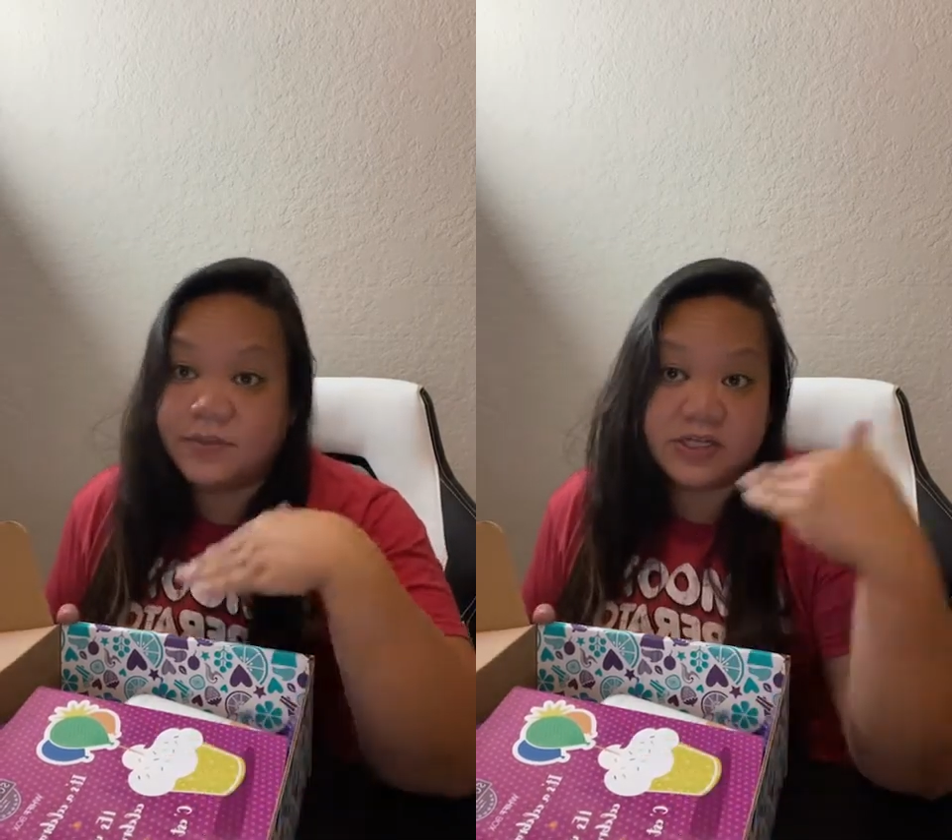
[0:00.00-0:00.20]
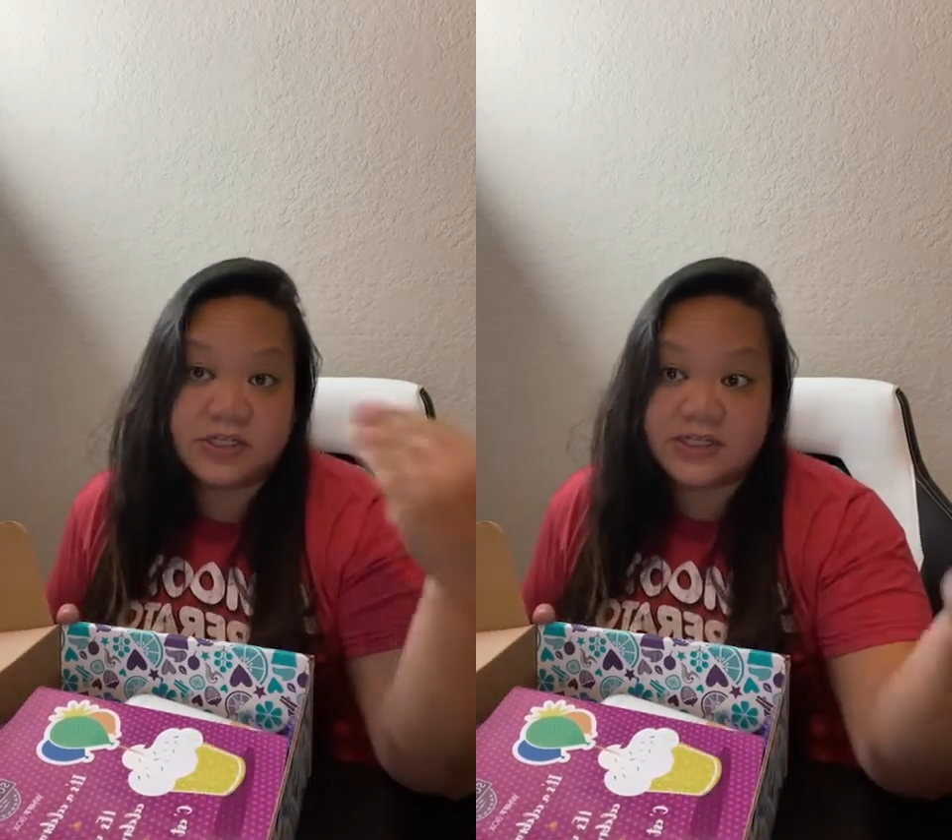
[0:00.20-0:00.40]

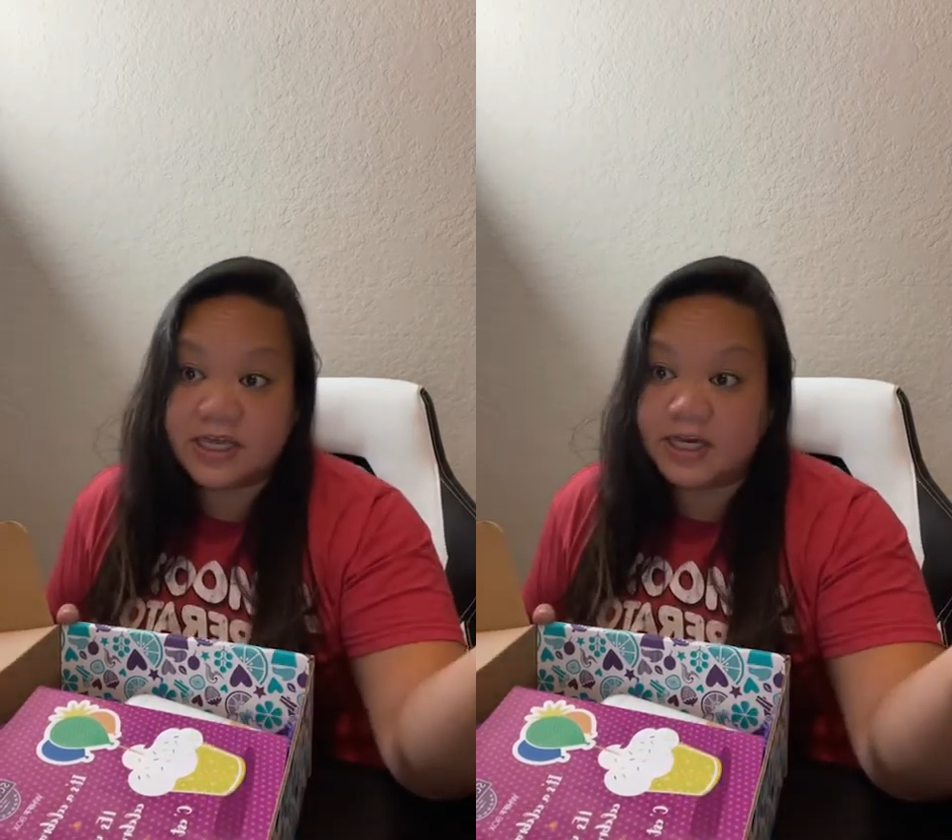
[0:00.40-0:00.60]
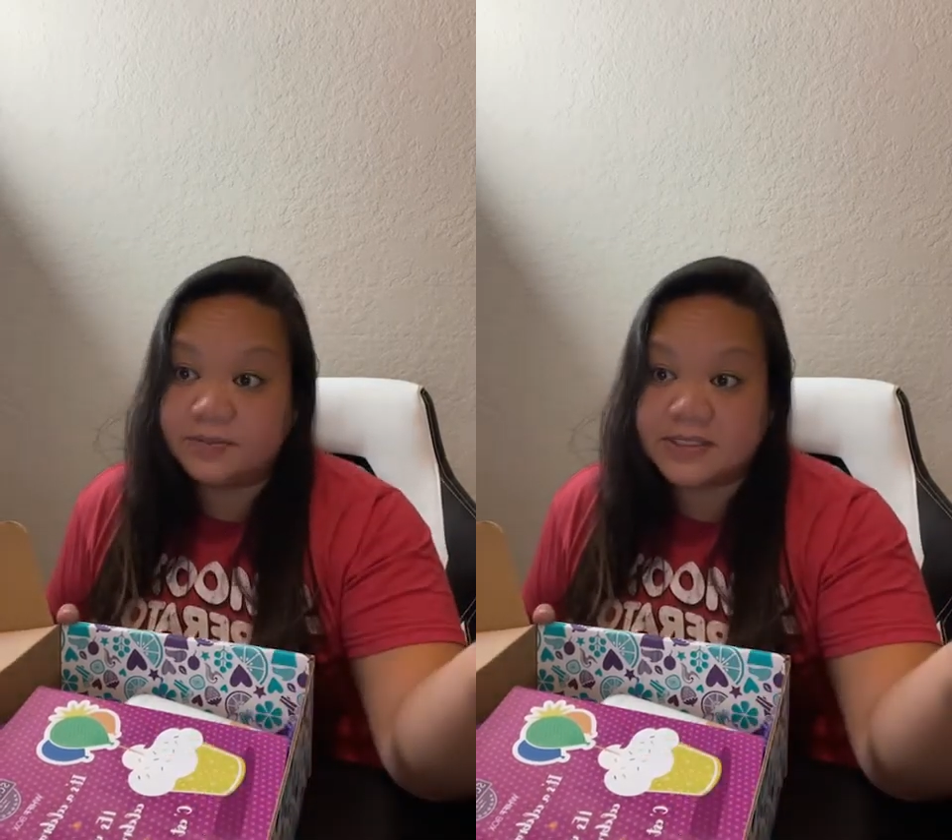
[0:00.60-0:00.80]
to just get
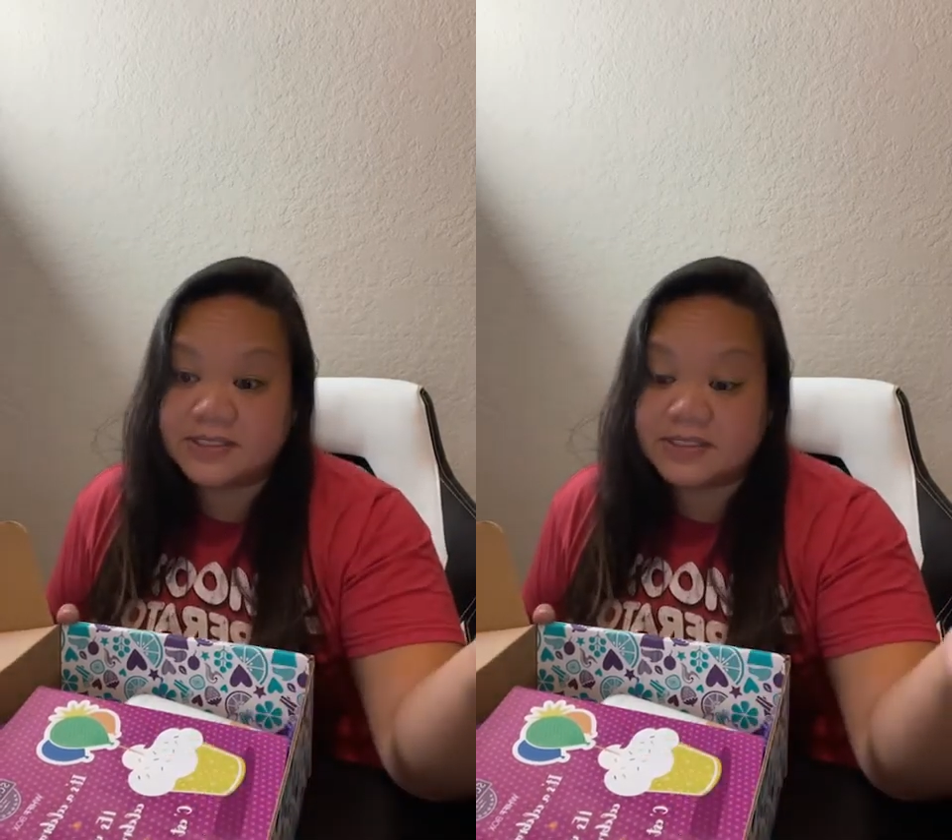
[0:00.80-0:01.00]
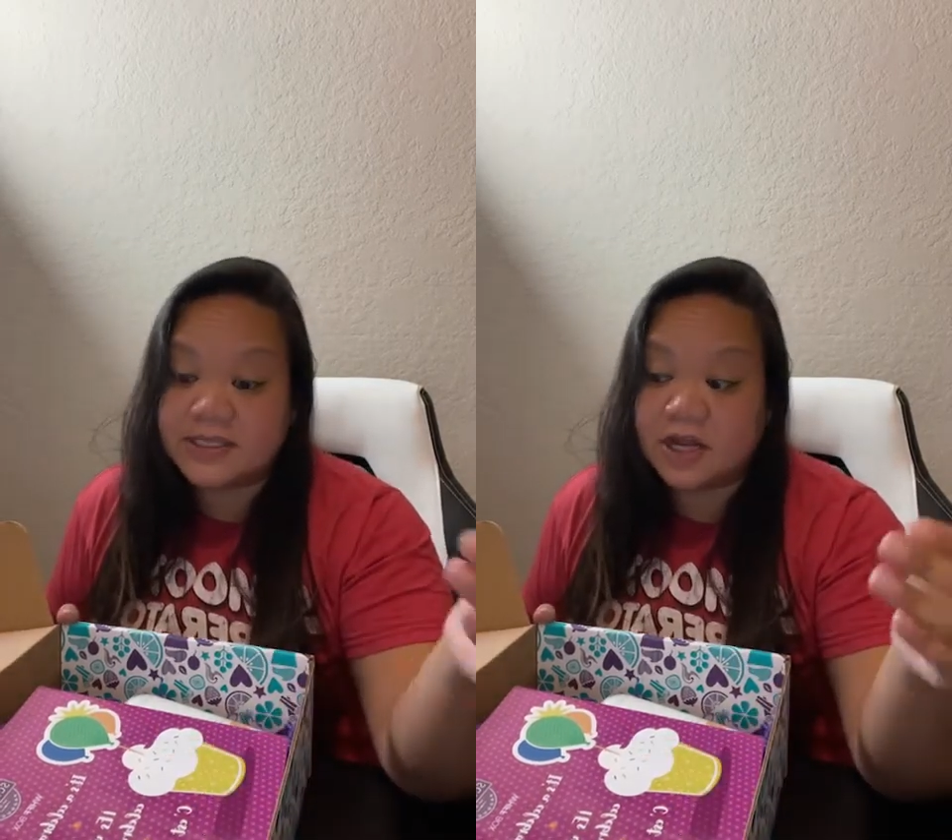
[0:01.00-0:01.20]
it up to
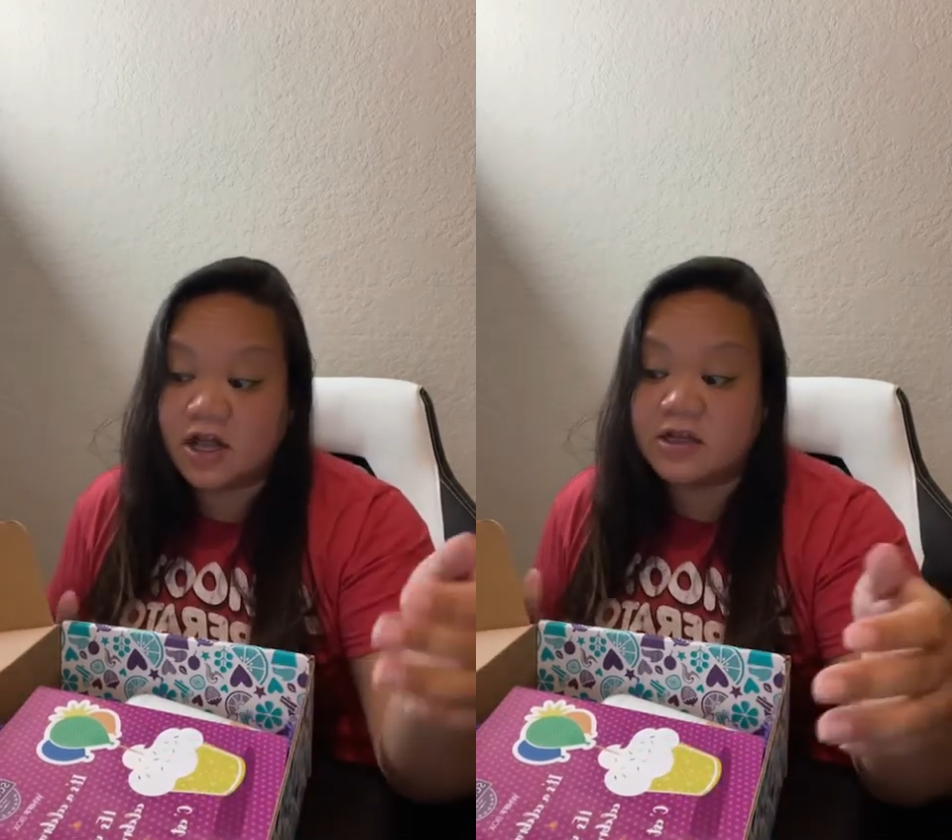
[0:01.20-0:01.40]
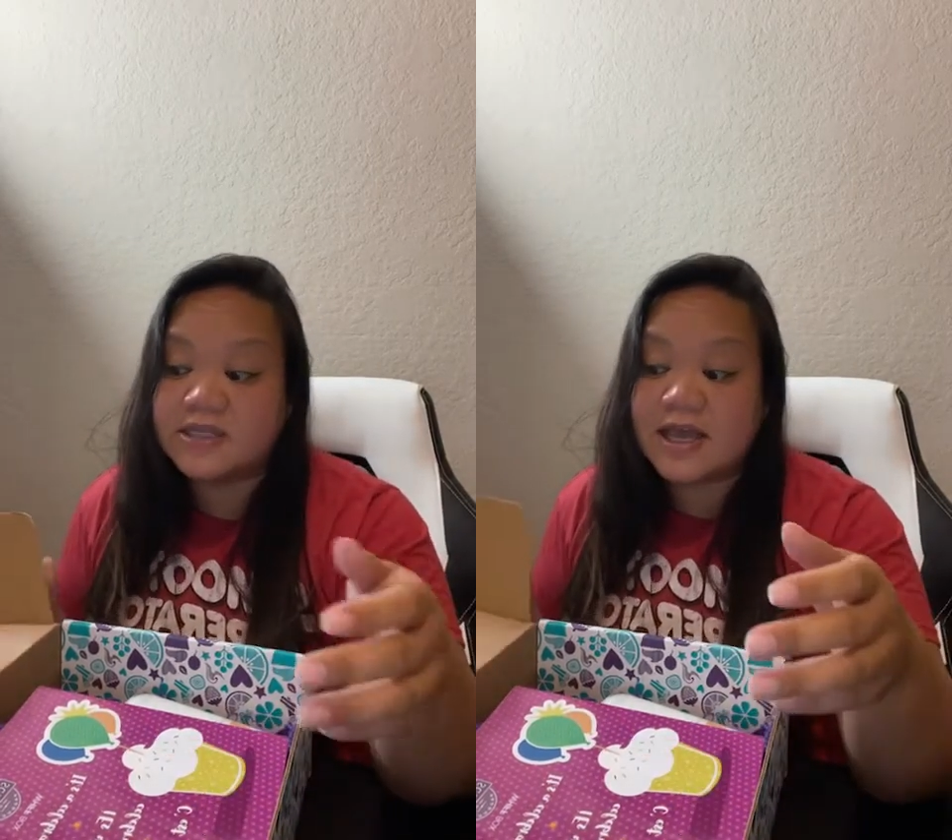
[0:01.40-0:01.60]
$60.